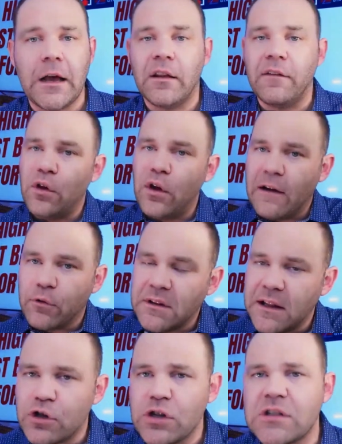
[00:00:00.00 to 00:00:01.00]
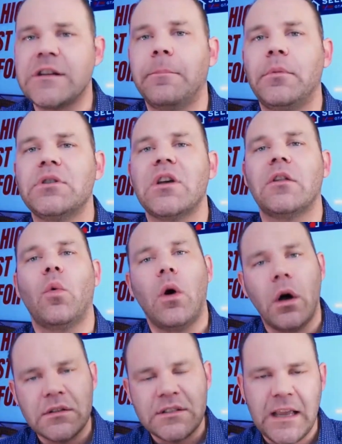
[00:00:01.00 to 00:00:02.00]
If you have religious symbols on the
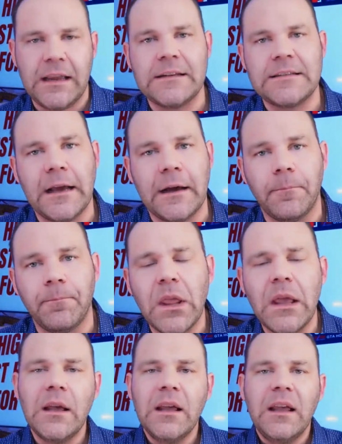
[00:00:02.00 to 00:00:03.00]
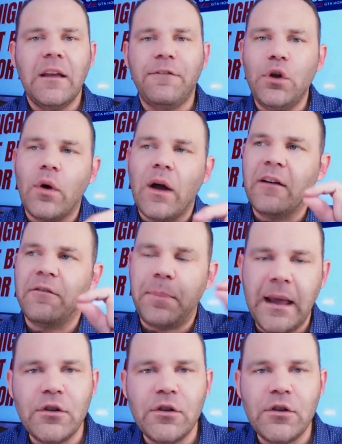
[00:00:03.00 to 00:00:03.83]
wall, take it down. If you have paint